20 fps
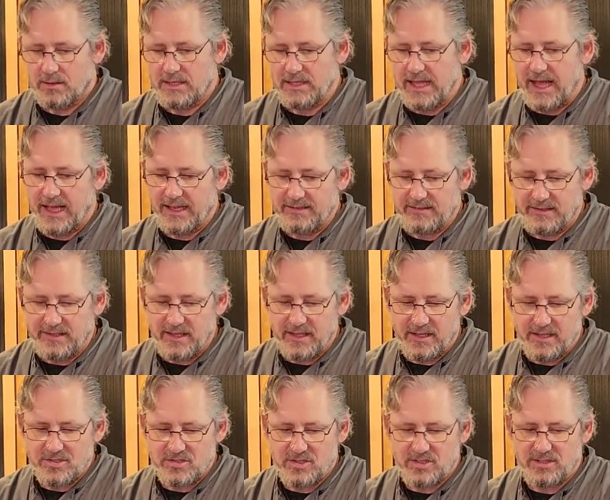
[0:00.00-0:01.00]
The idea
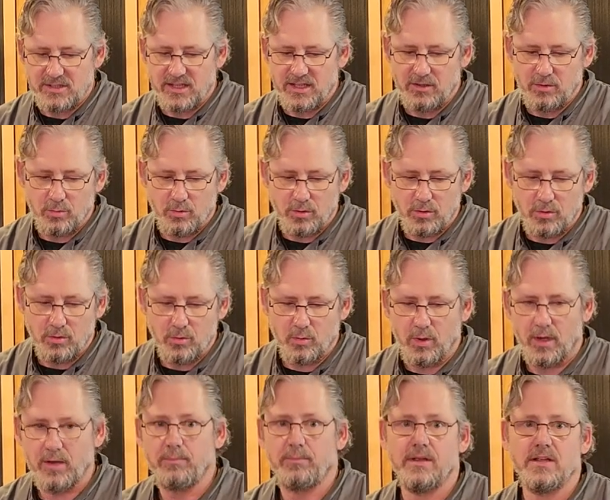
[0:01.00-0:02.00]
isn't that you do
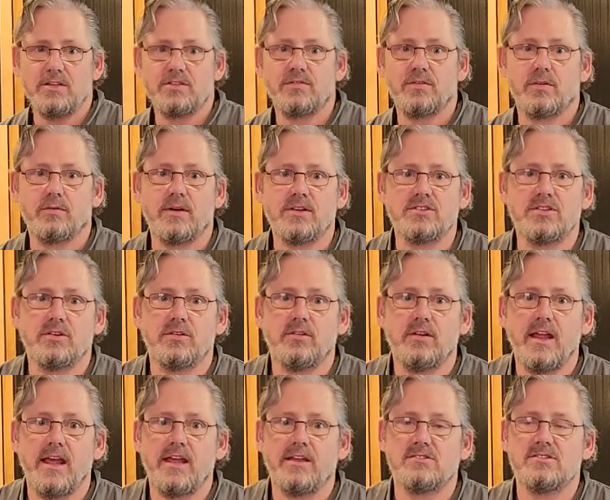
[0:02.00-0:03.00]
quick meads for the rest of your
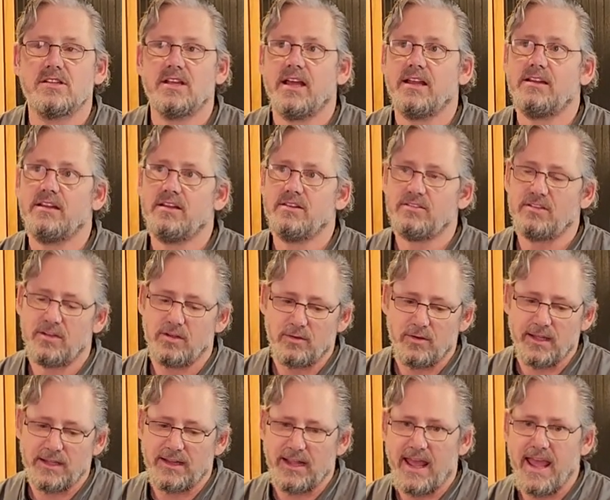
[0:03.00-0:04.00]
days. The idea is that you
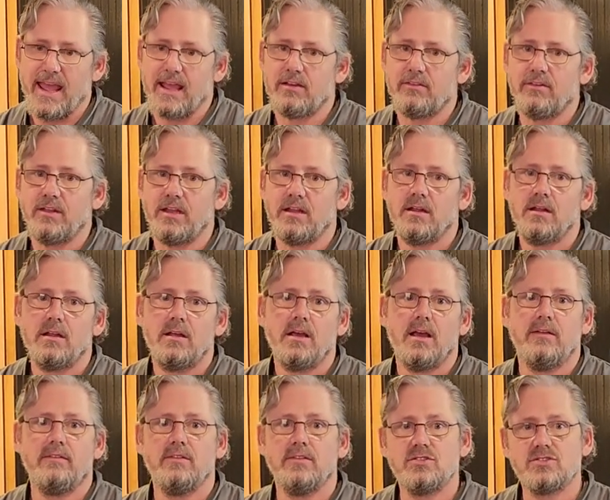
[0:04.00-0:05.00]
get the hang of it
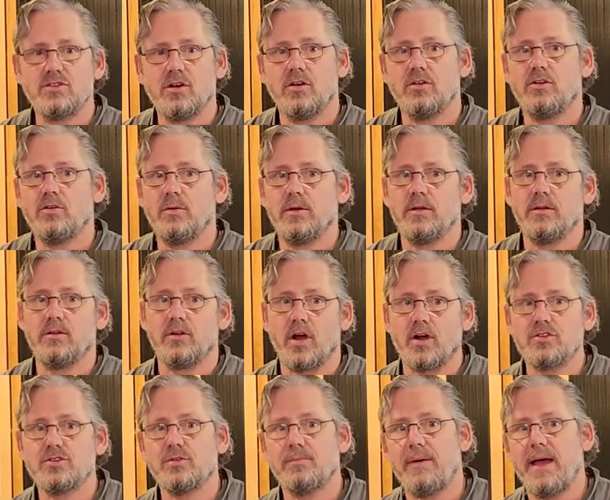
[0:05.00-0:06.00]
and then you start doing
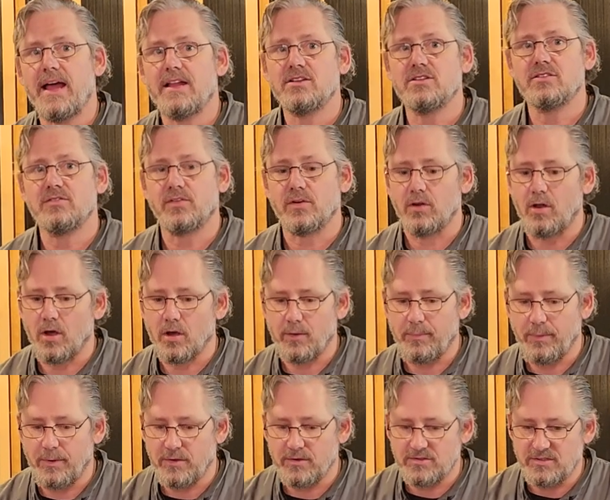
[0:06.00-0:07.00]
larger batches for longer
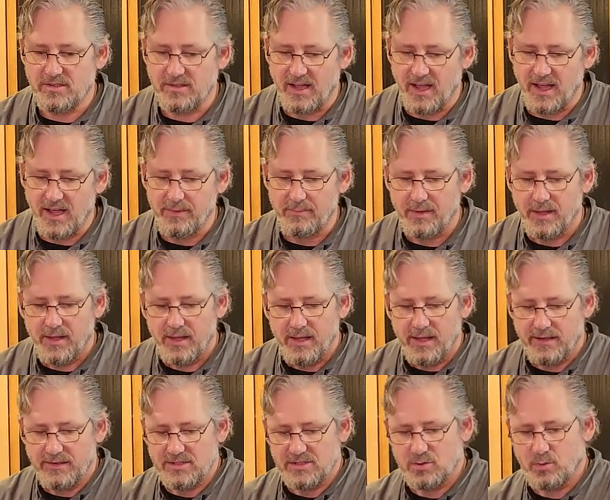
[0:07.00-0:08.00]
periods of time.
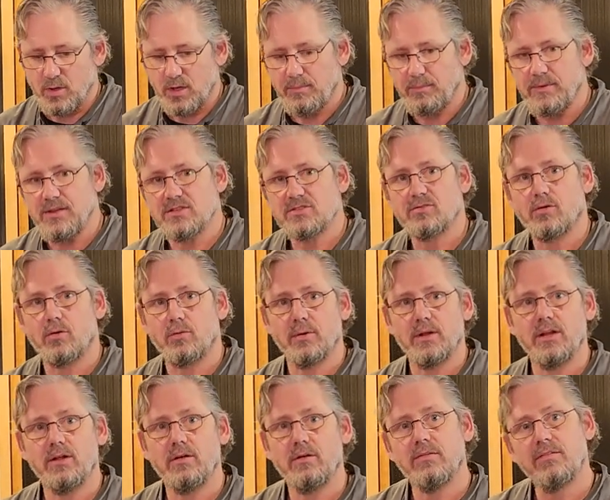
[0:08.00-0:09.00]
And these quick meads are a
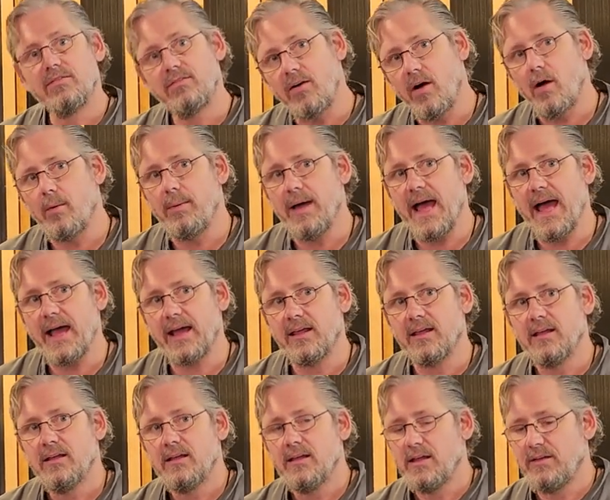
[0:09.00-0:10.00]
really good
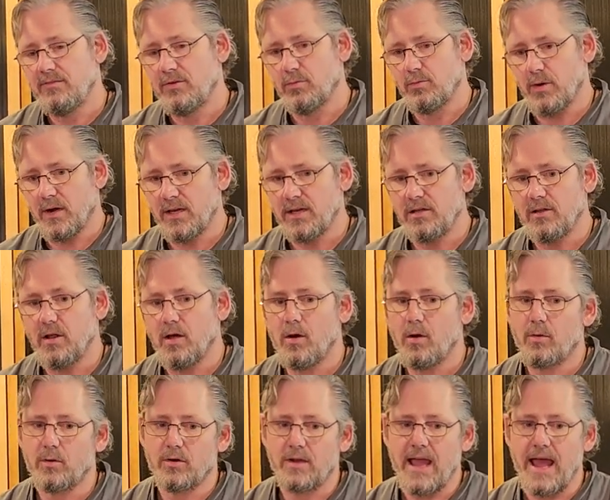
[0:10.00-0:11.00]
fallback if you're running
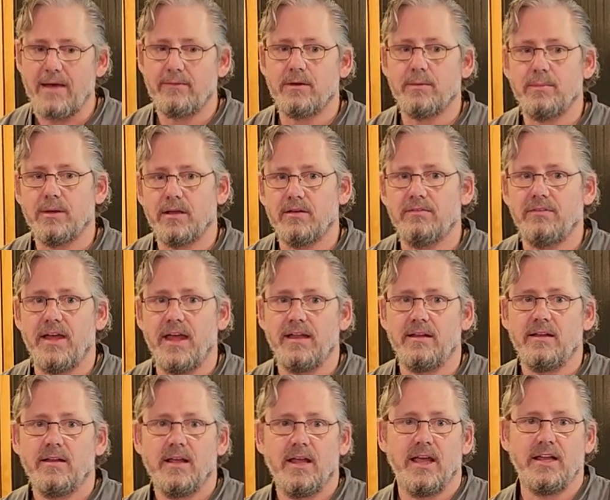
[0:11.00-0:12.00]
low or you're having a big
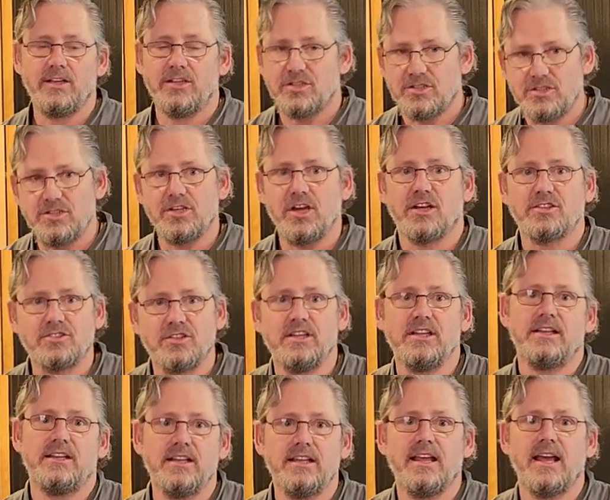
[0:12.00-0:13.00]
event and you just
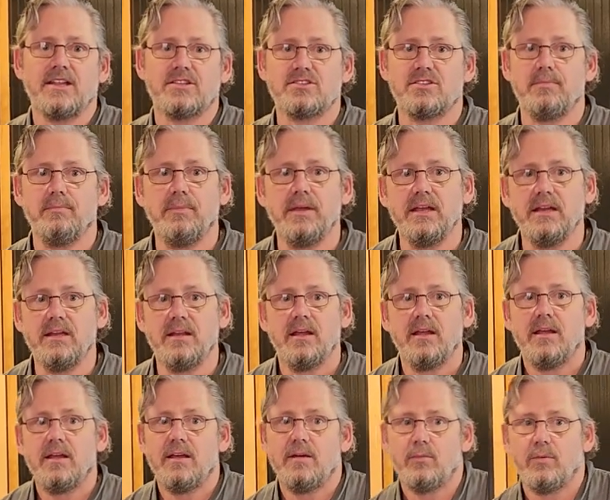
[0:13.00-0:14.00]
need to get some mead
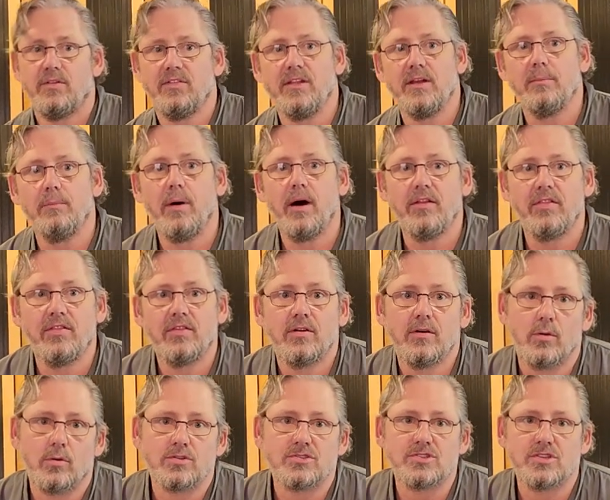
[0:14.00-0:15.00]
within a month
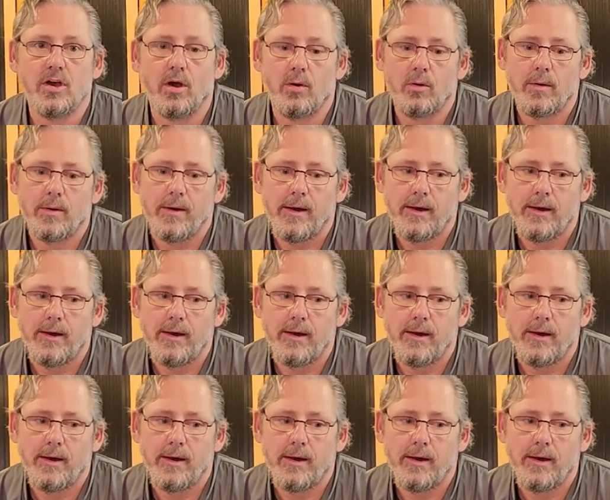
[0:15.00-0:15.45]
or so